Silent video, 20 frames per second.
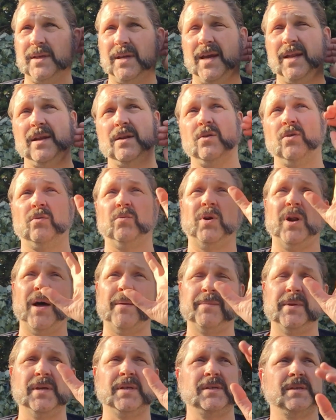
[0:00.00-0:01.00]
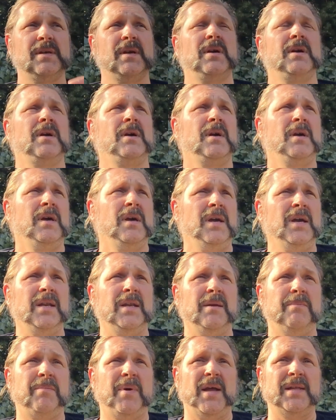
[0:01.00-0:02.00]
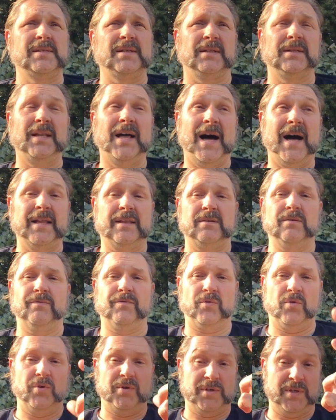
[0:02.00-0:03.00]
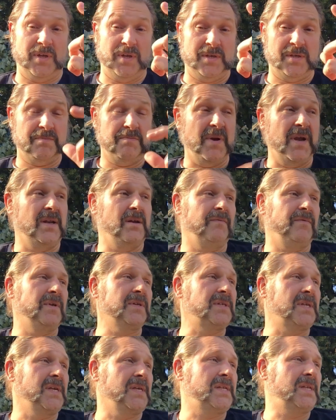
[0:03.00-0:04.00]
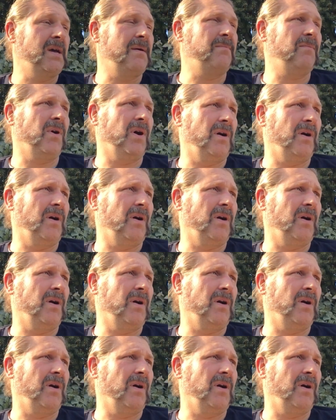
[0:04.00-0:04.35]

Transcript: Again, in normal optics, it depends a lot, of course, on the speed of the system,